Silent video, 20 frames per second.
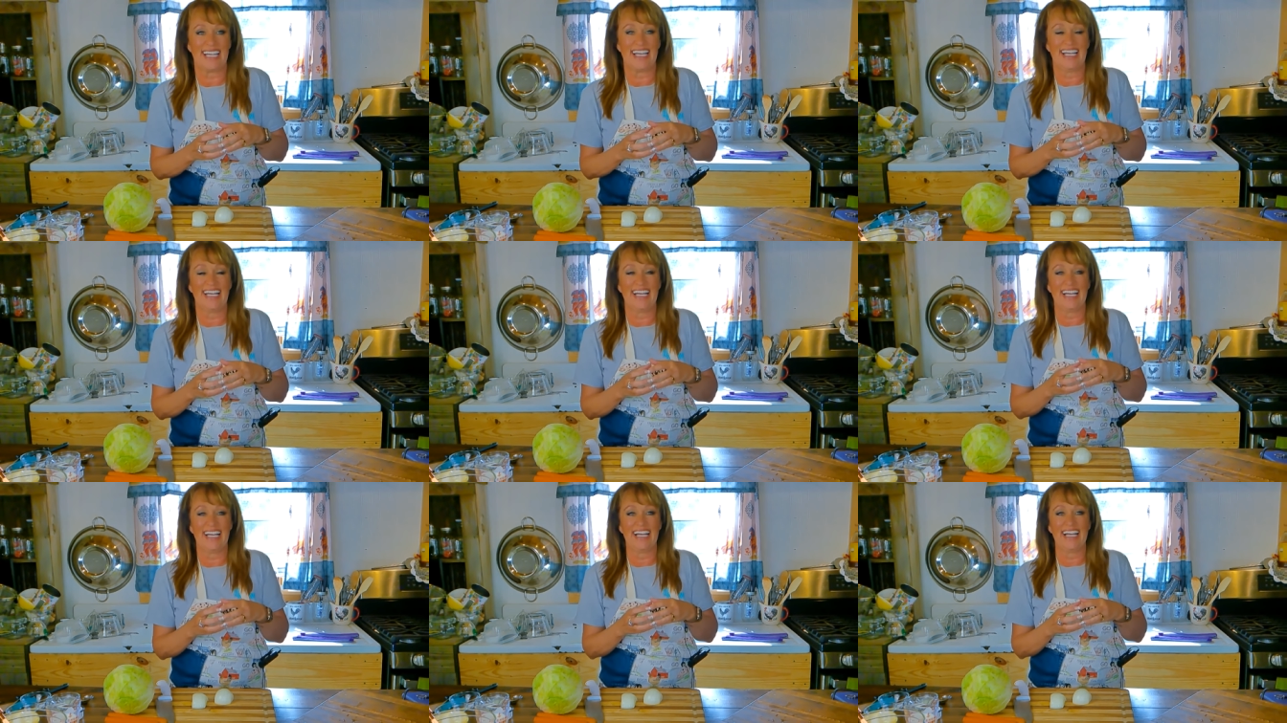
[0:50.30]

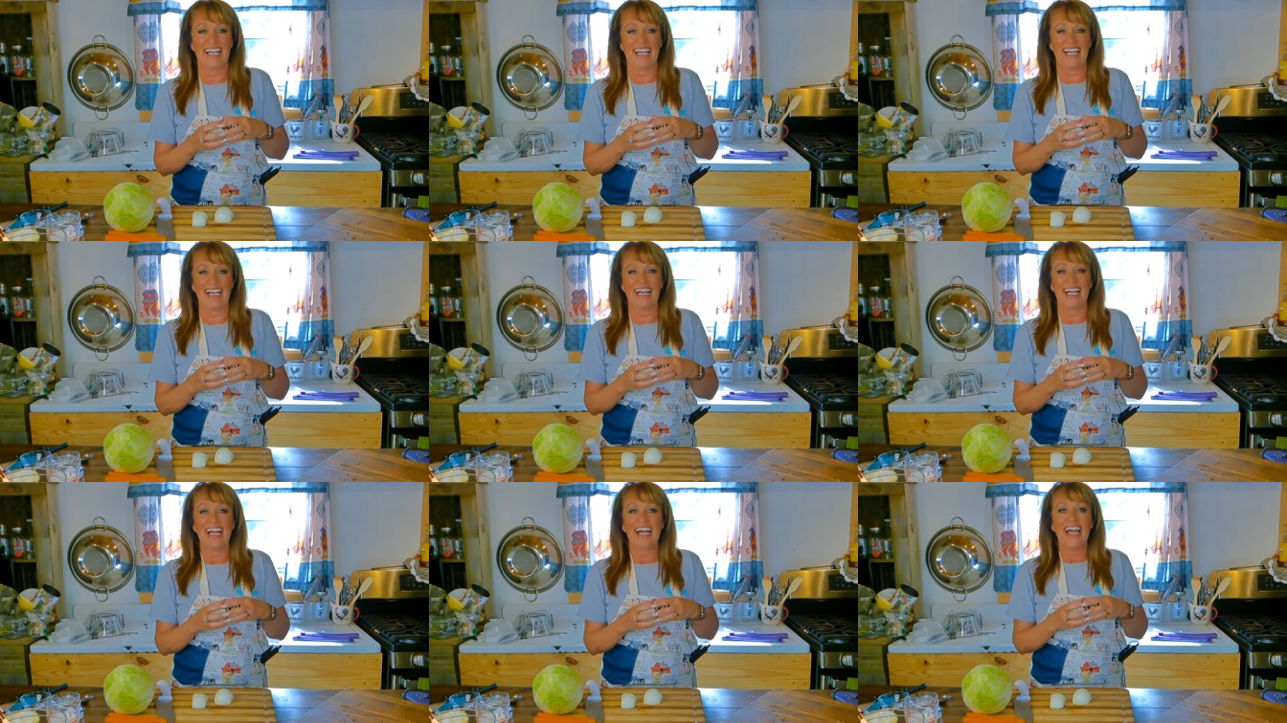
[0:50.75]

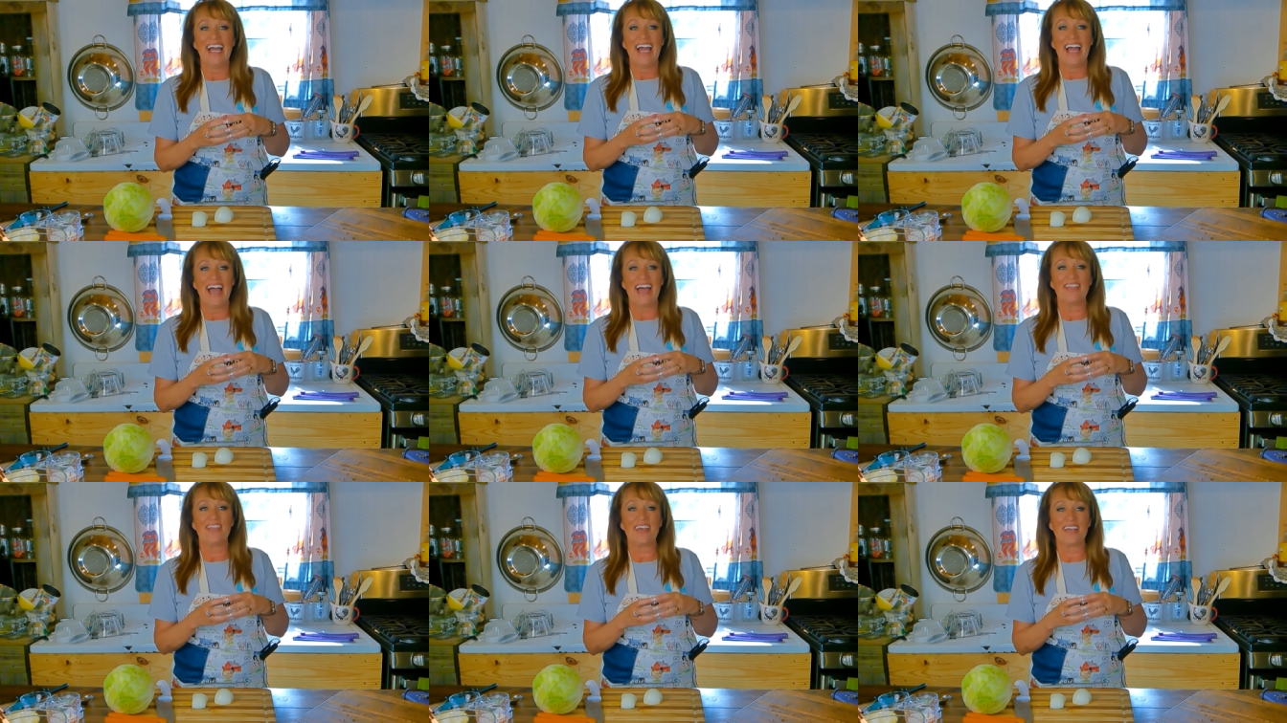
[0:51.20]

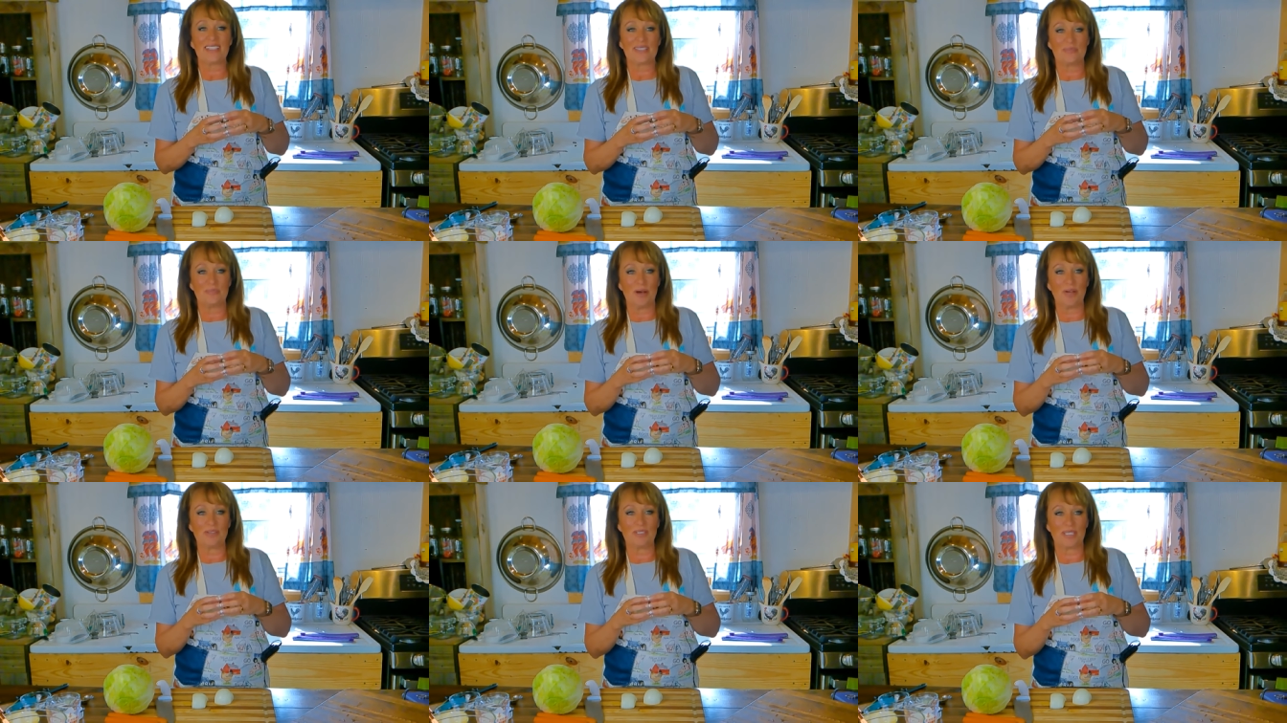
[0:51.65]
and
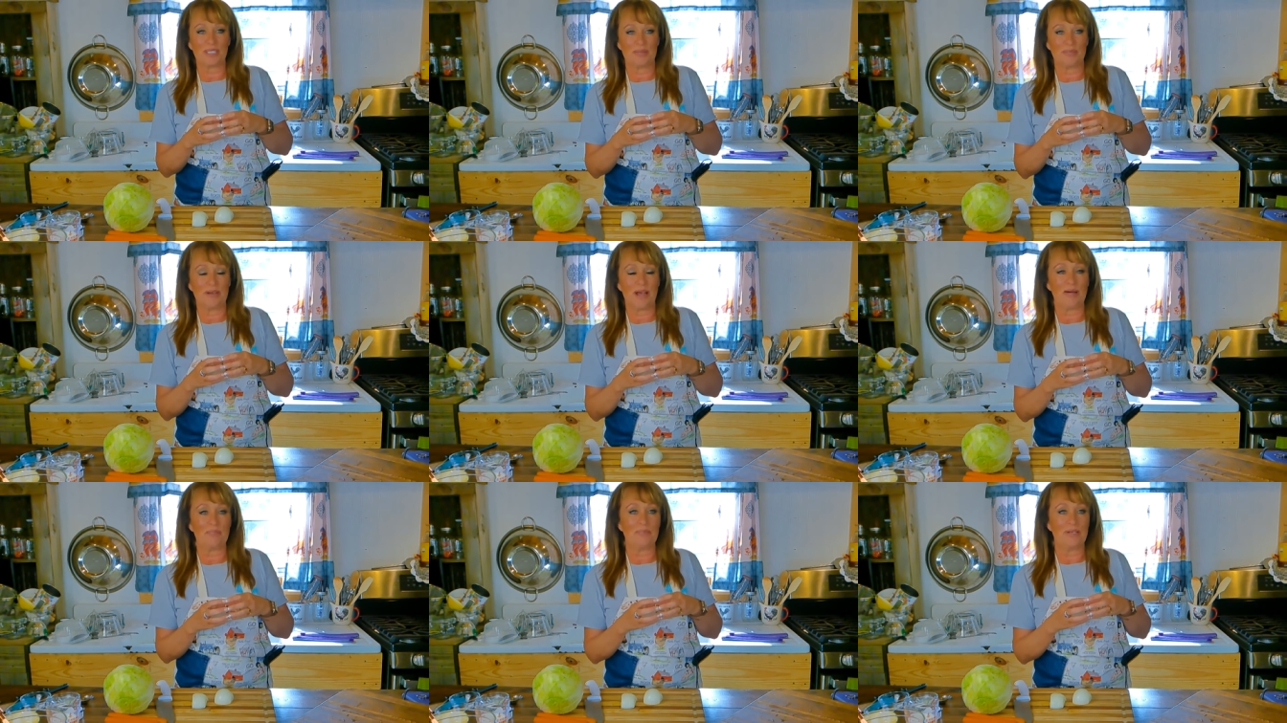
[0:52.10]
that's
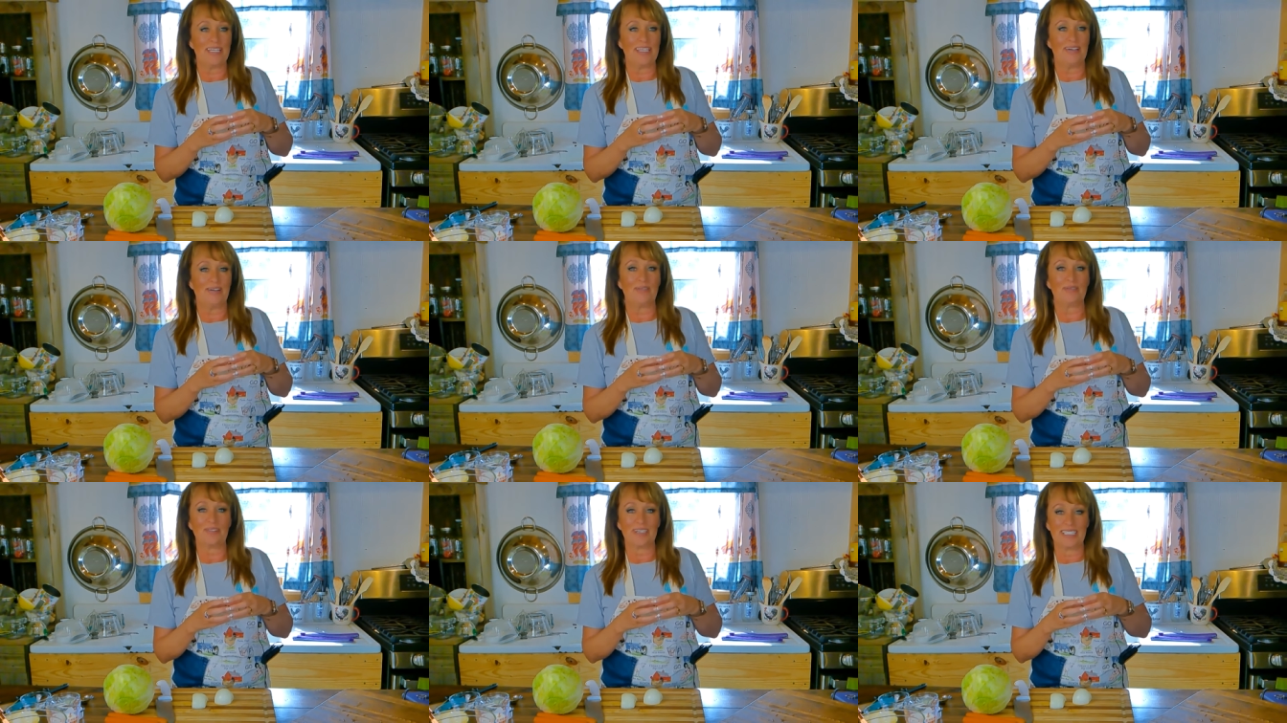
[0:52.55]
mostly my
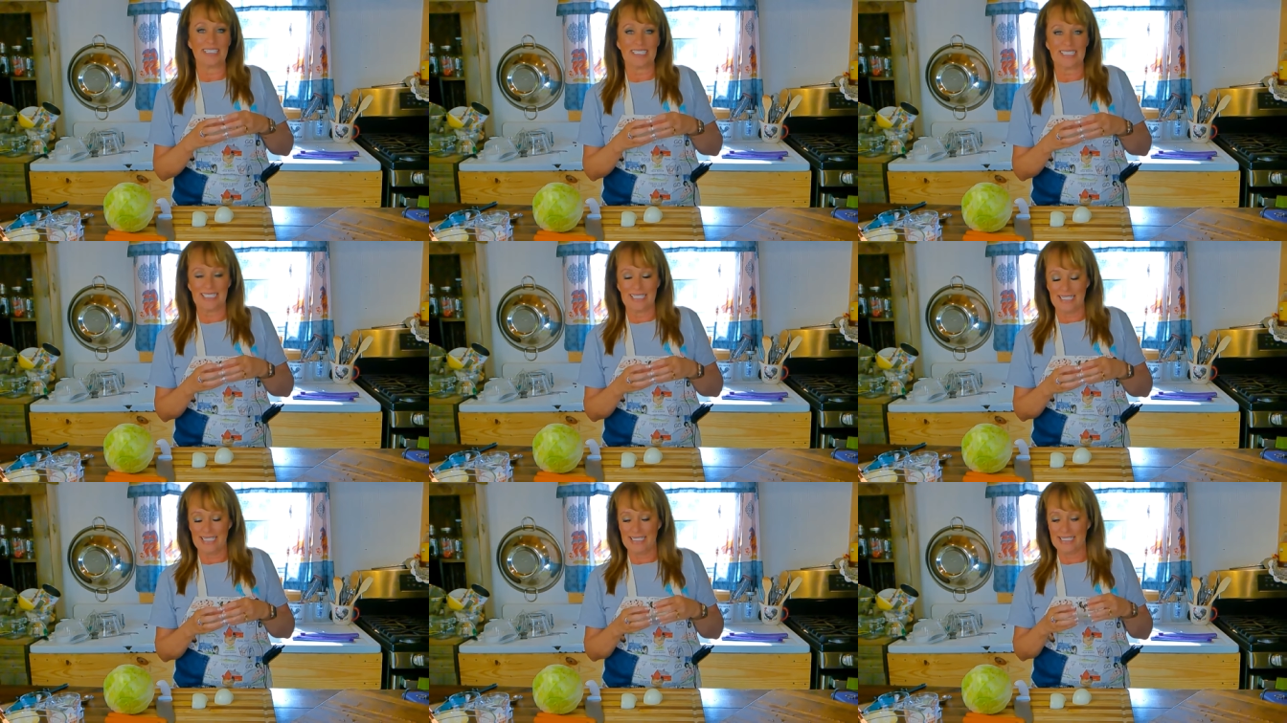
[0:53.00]
meal.
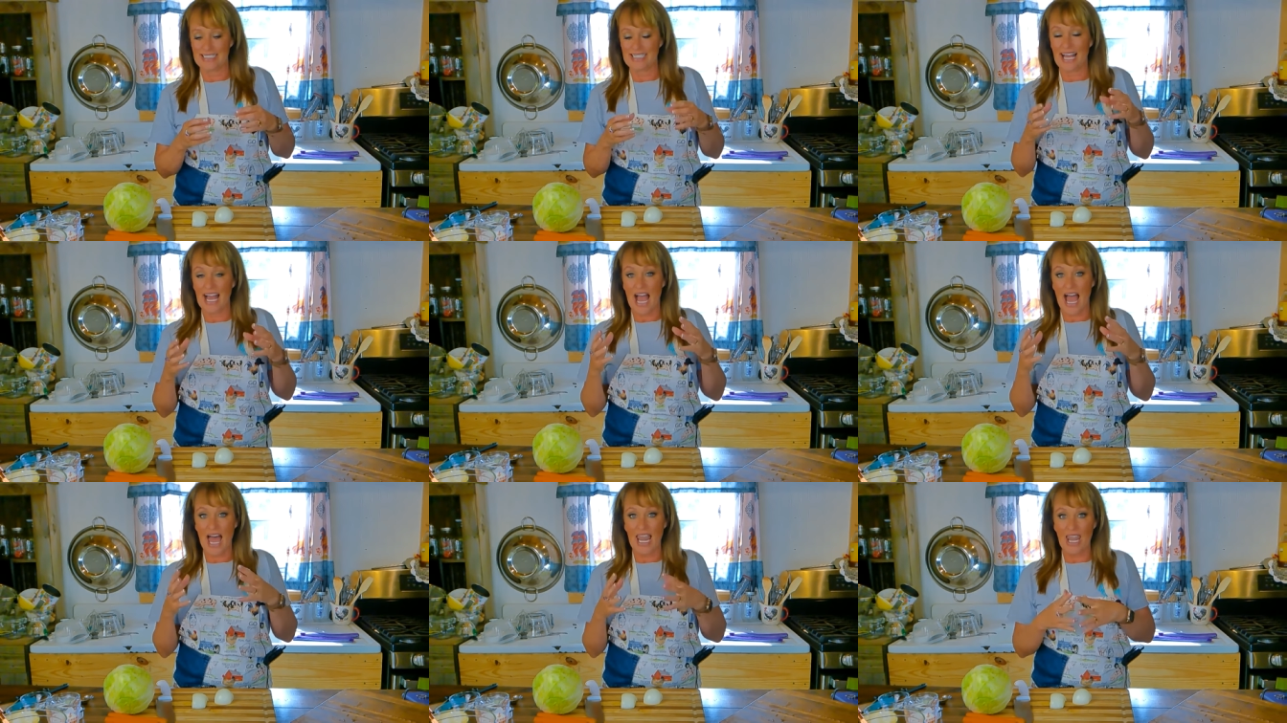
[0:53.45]
Really
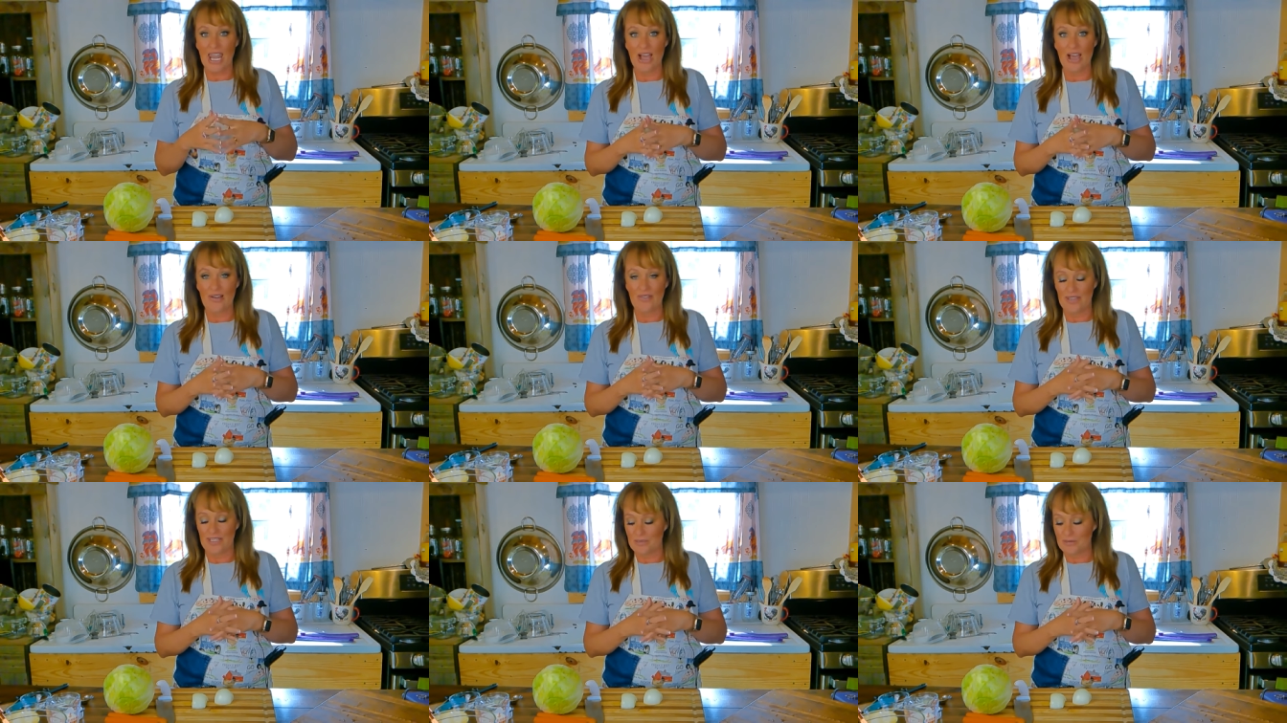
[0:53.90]
is. I
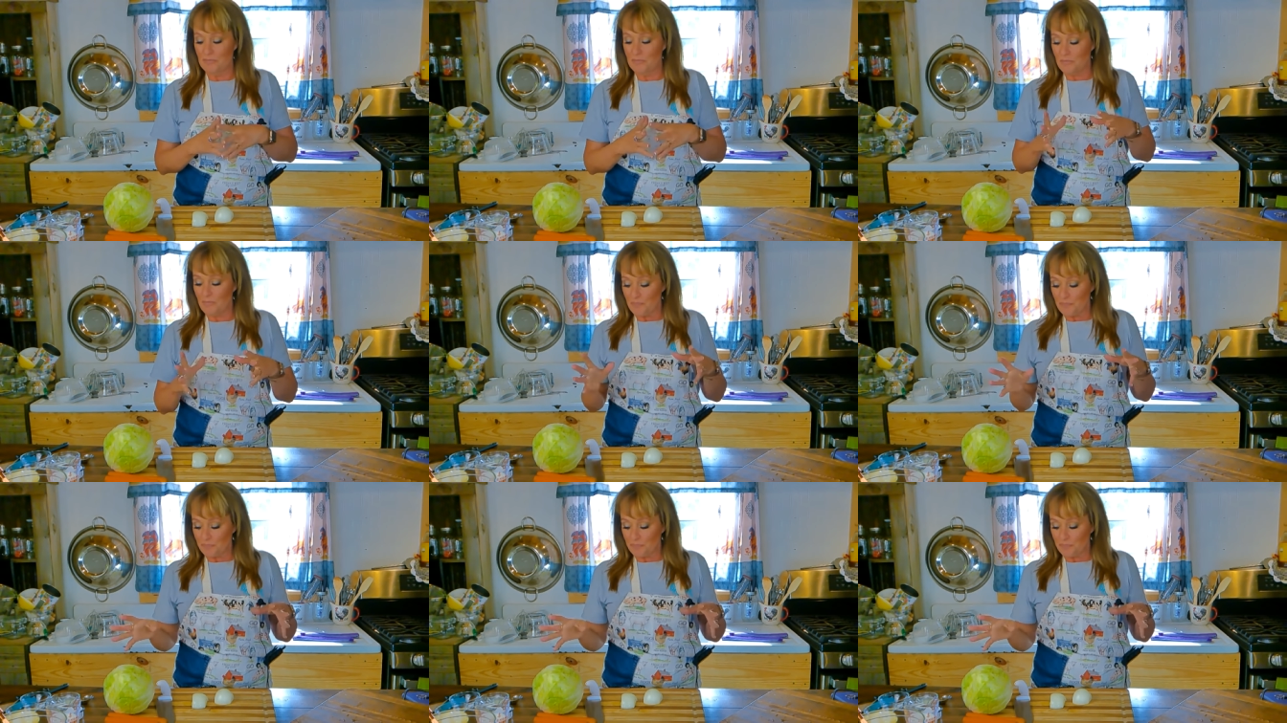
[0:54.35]
love it.